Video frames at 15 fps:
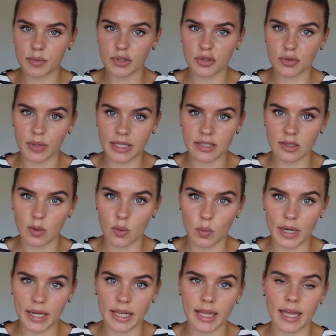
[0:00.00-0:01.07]
straight
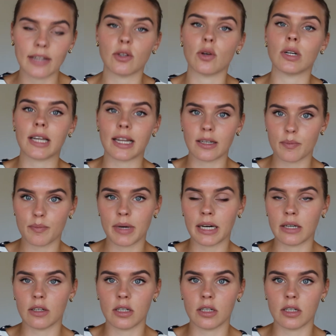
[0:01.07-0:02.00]
away and don't let it pile